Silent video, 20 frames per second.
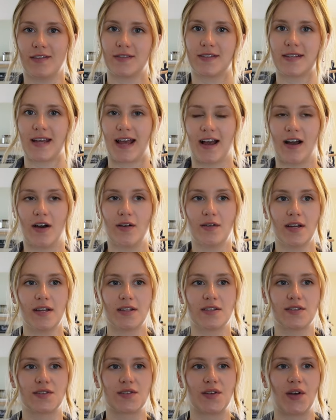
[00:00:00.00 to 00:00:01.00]
of town
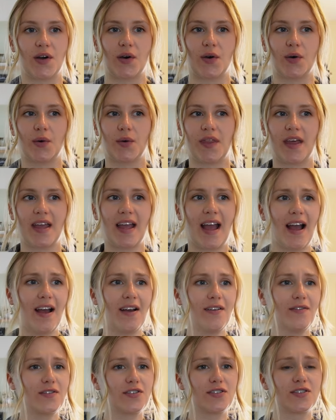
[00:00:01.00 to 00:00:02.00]
and so they
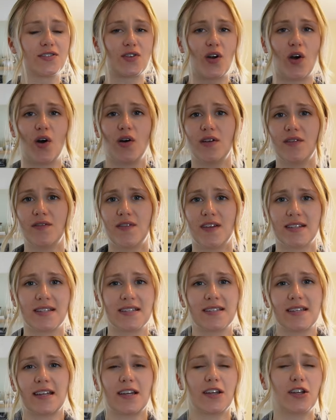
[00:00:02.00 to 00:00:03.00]
have just all of this.
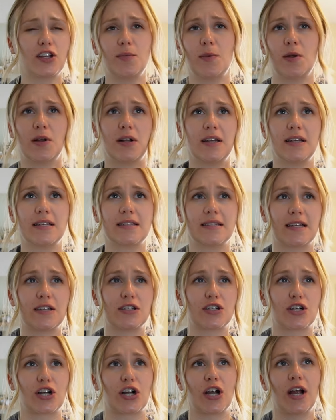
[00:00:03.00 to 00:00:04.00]
It's like a community
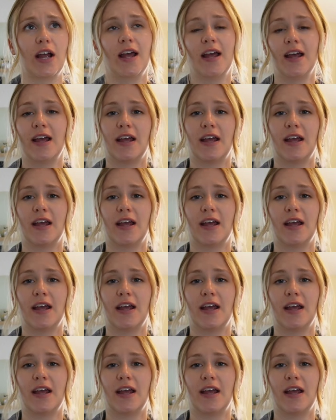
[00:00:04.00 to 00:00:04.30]
center.